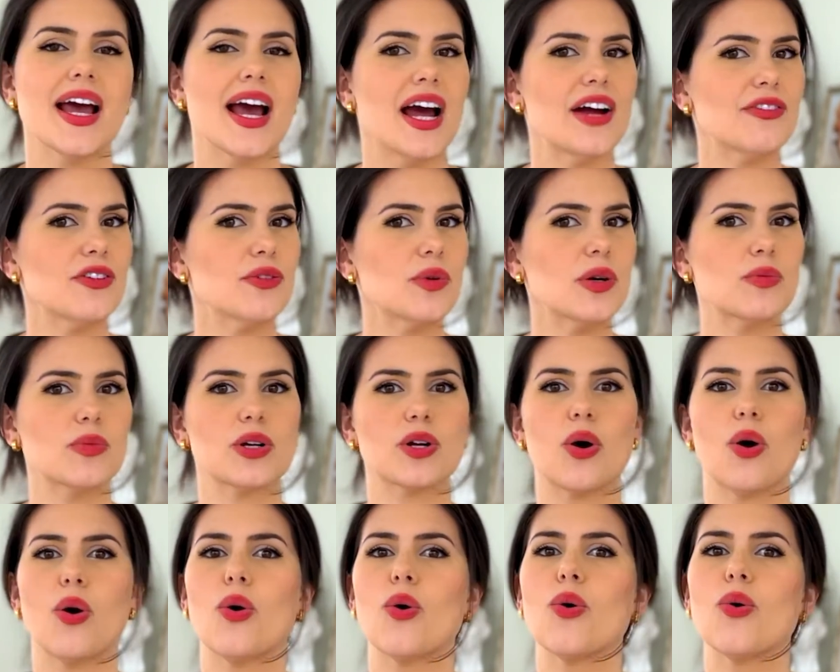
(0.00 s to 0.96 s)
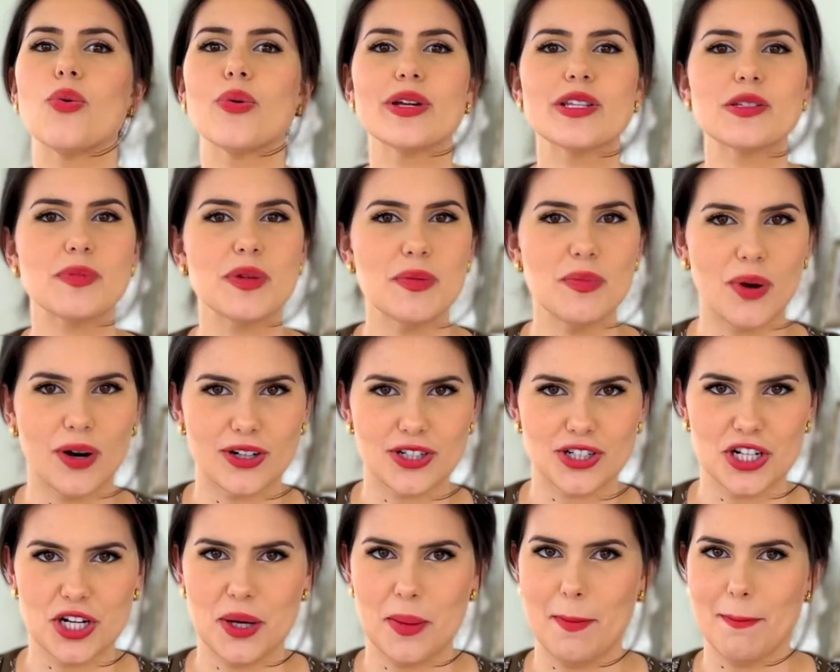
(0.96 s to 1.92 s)
everyone would always be
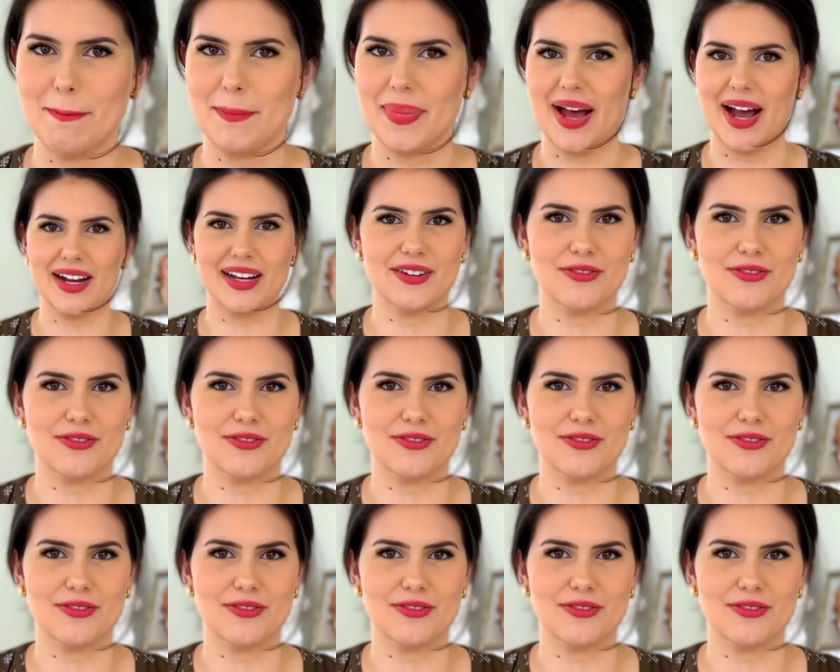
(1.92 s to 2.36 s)
marching back